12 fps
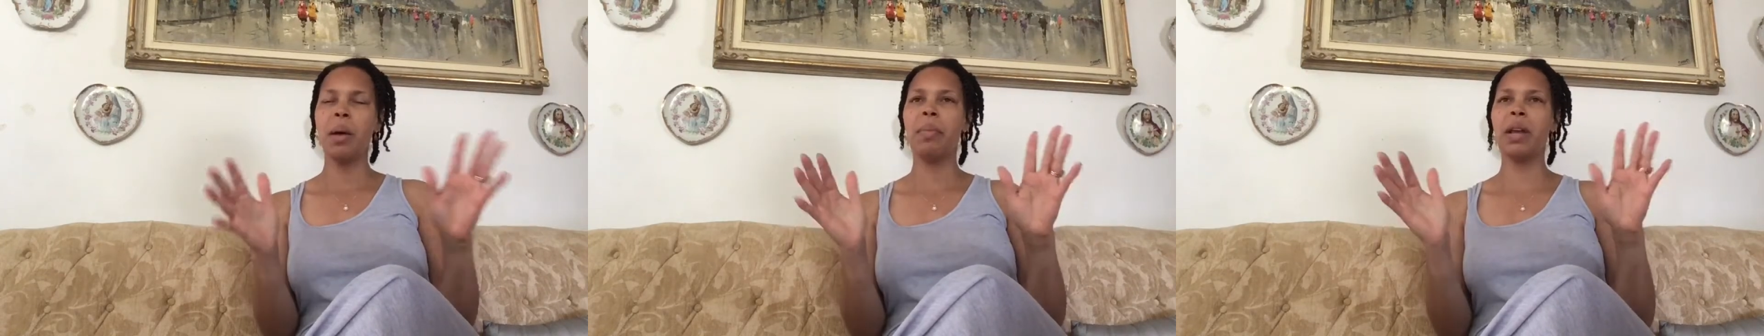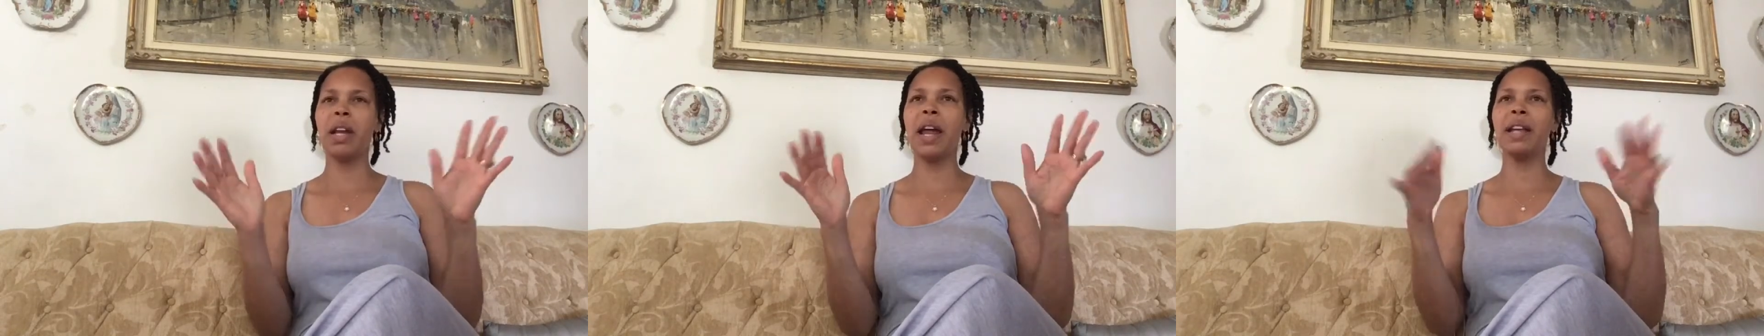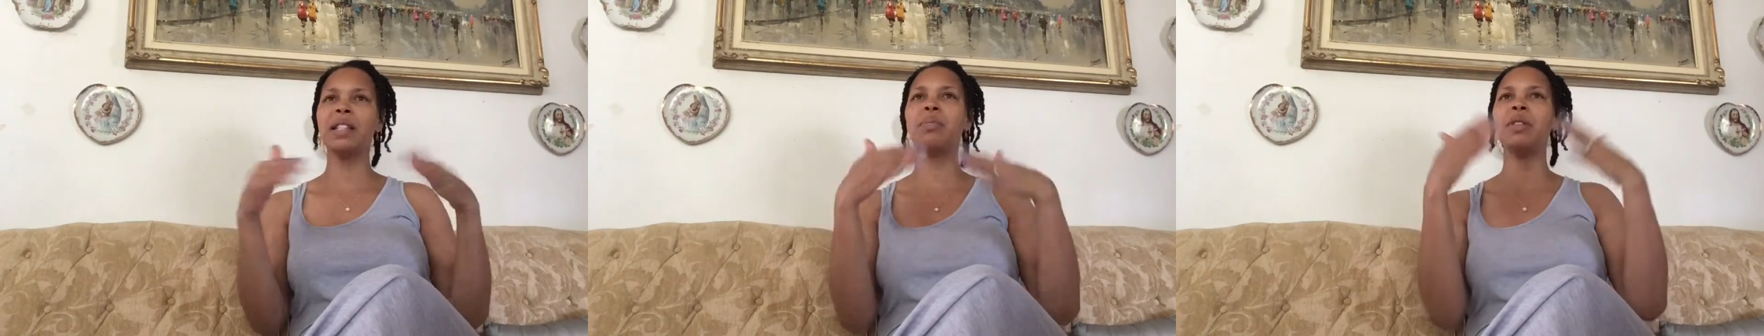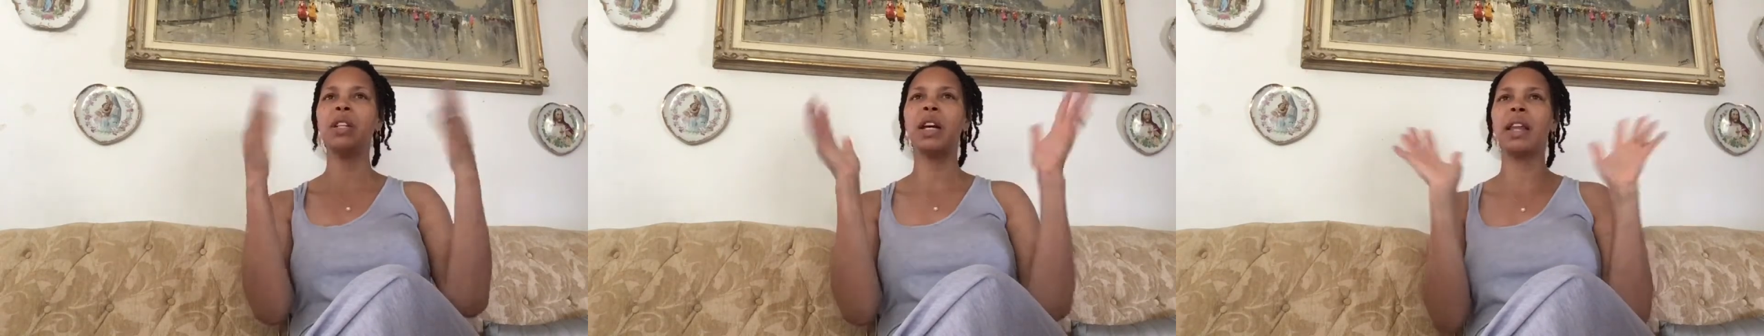but it has to
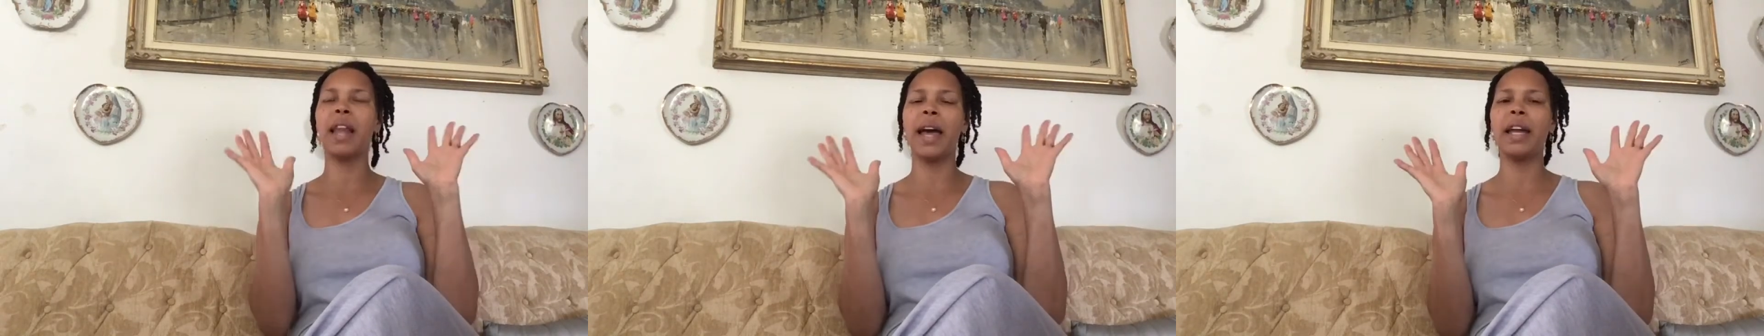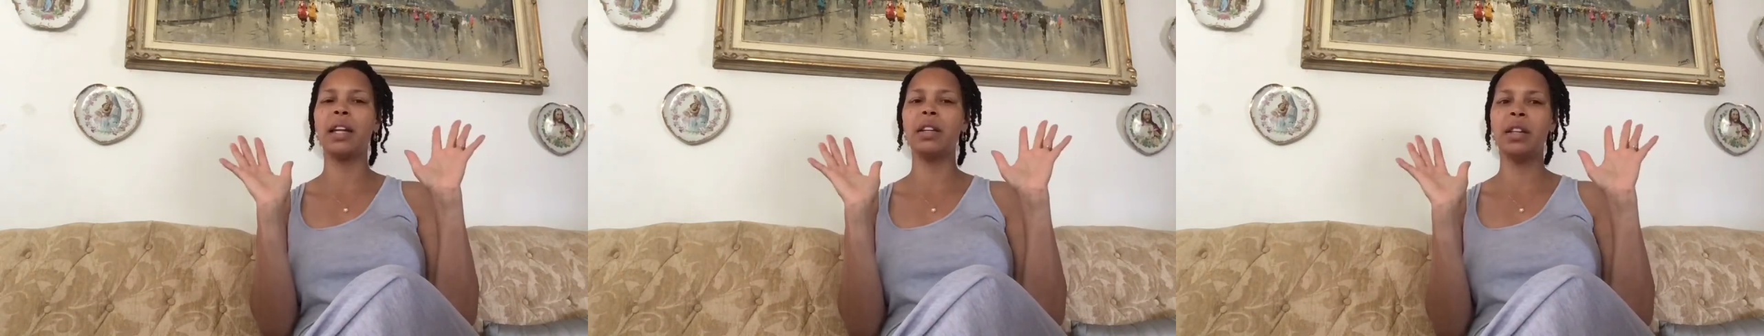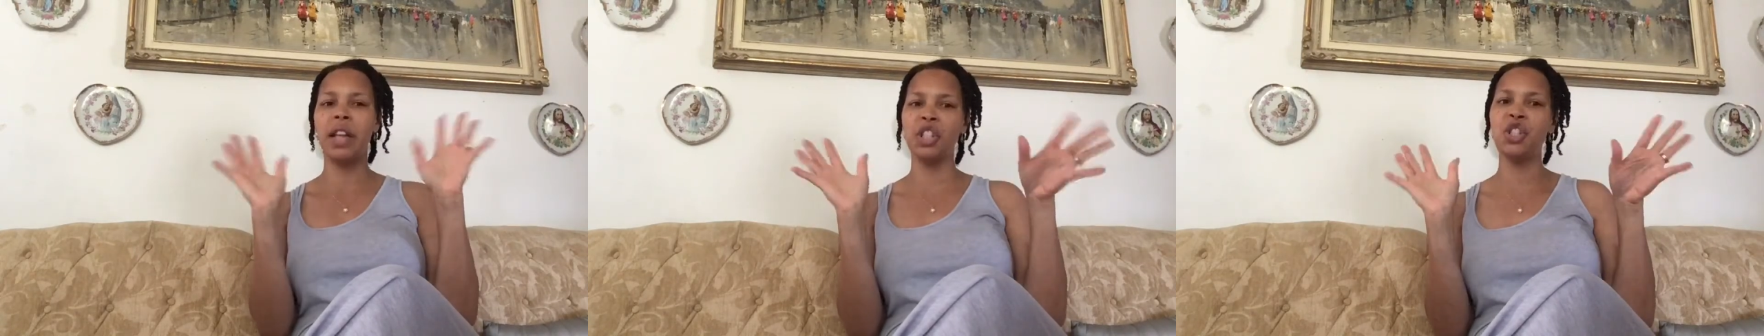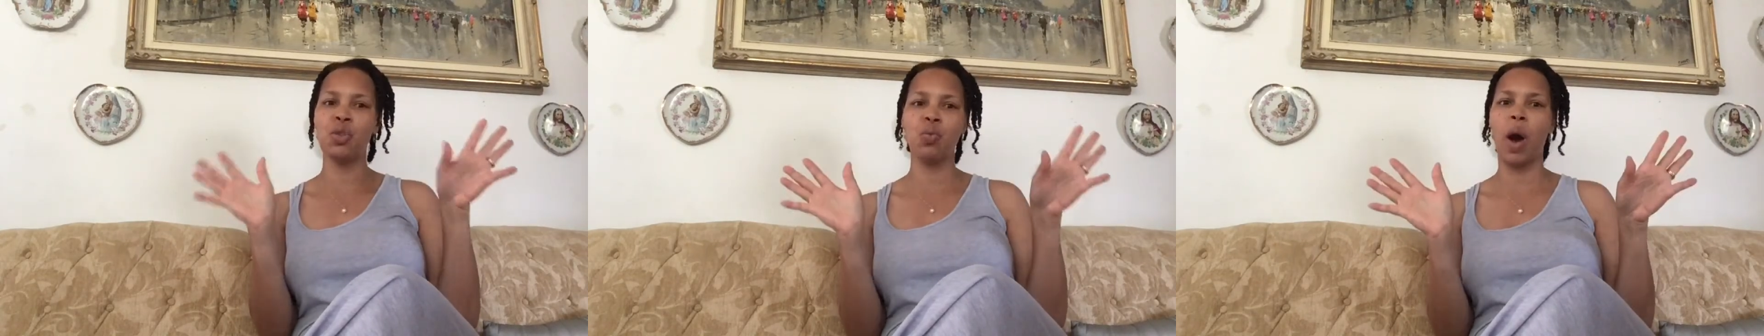be done like
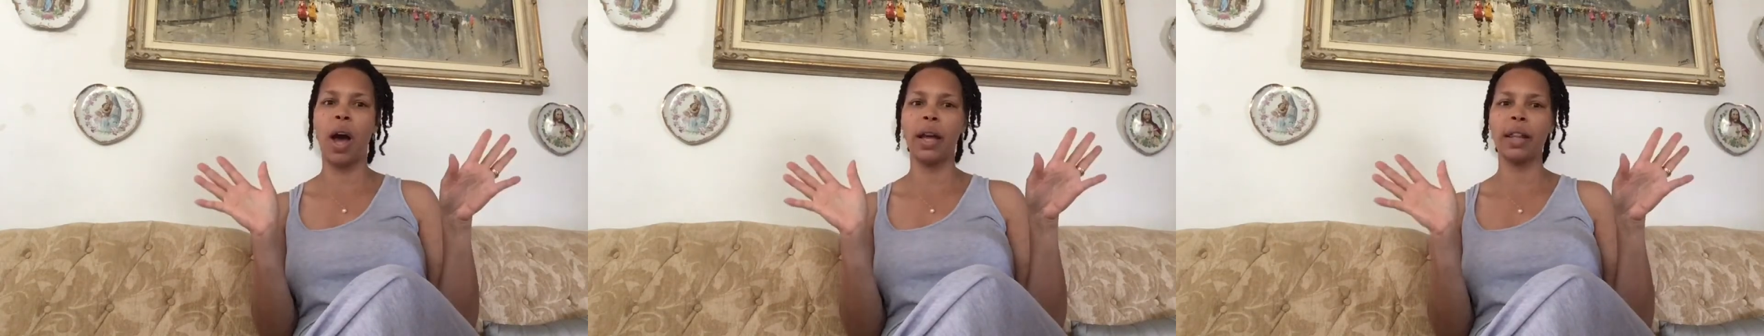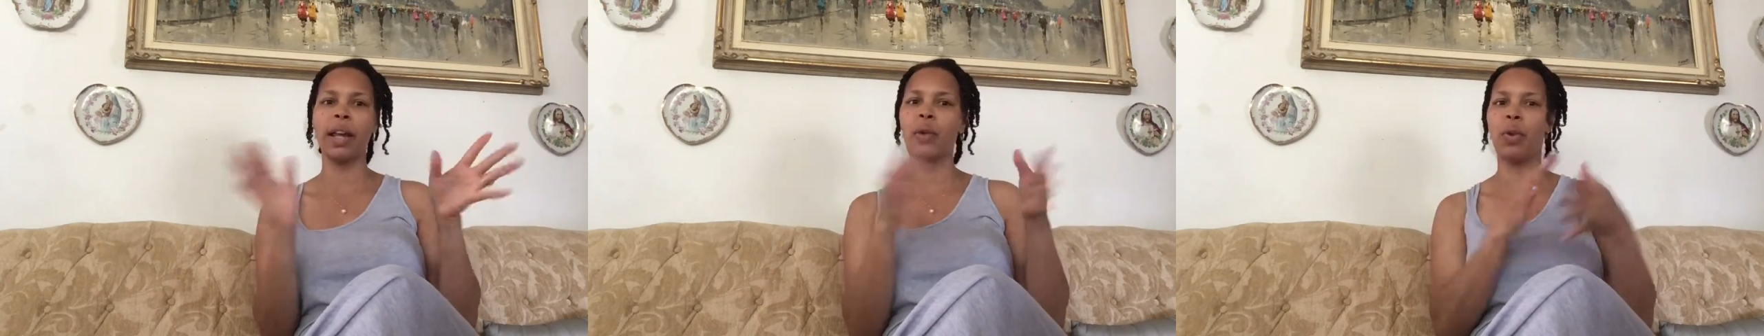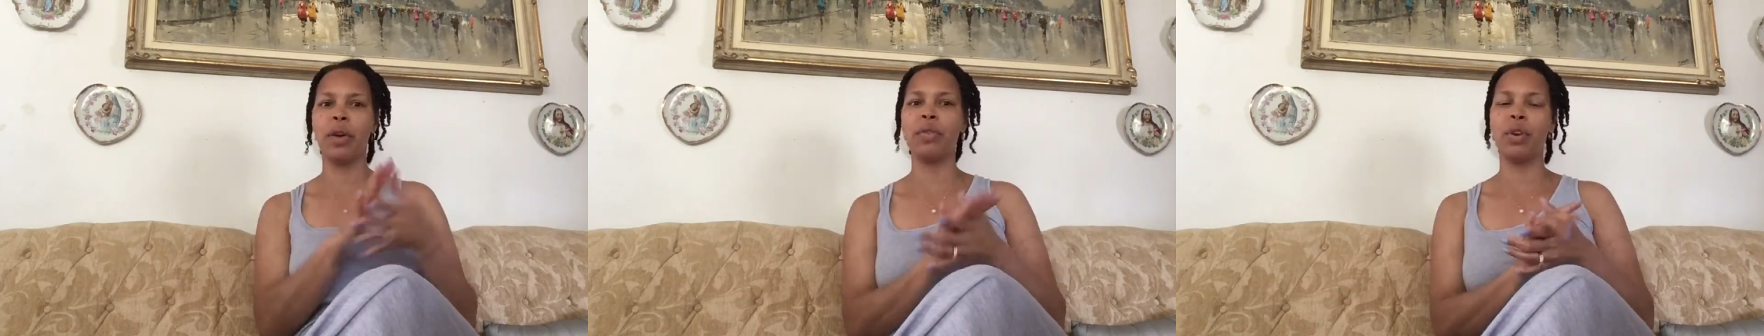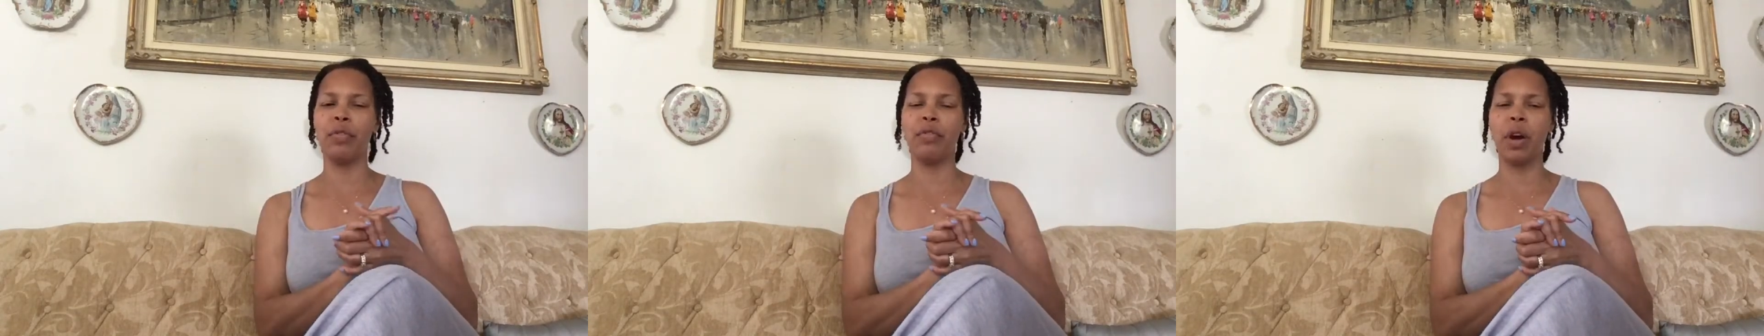nationwide, like wherever
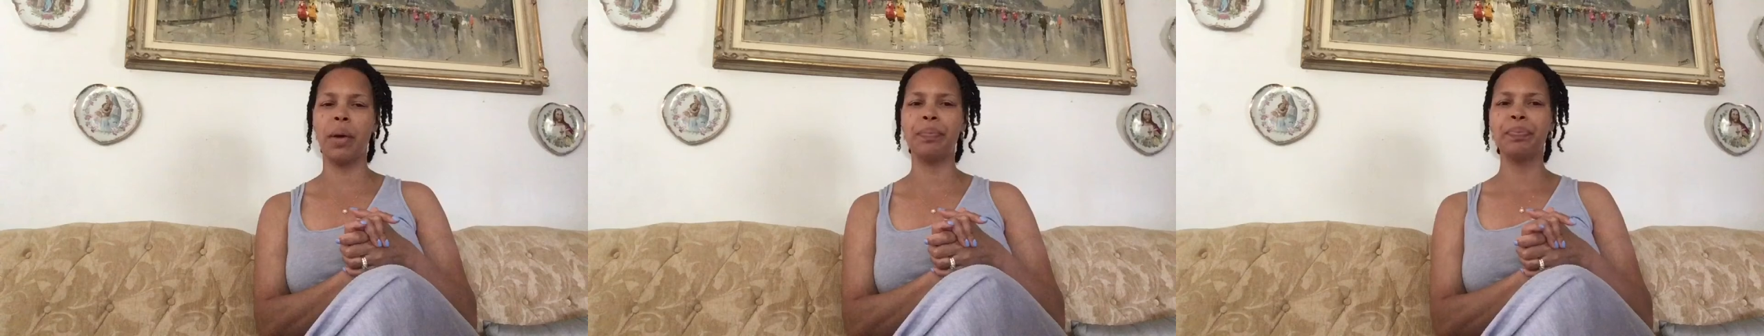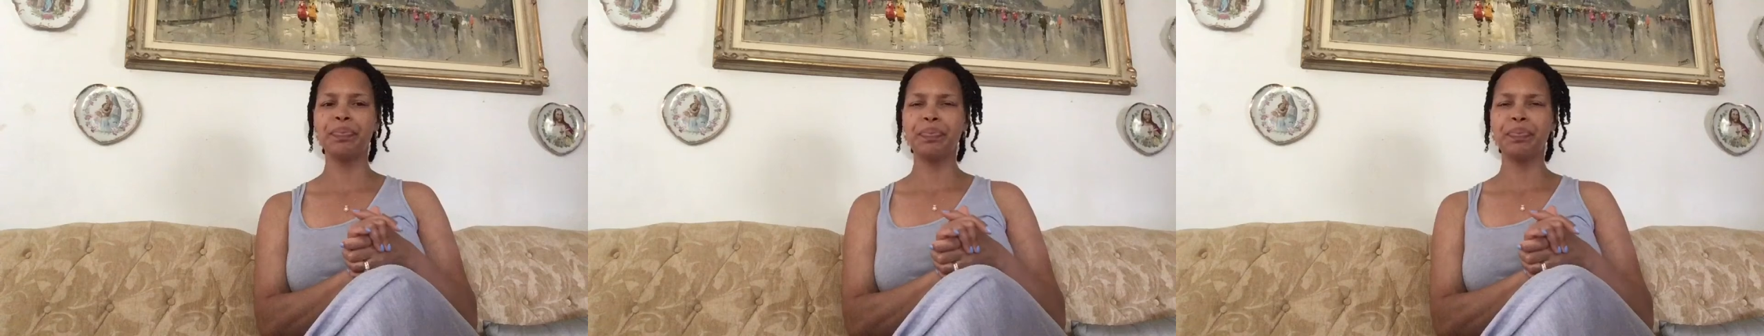you're from.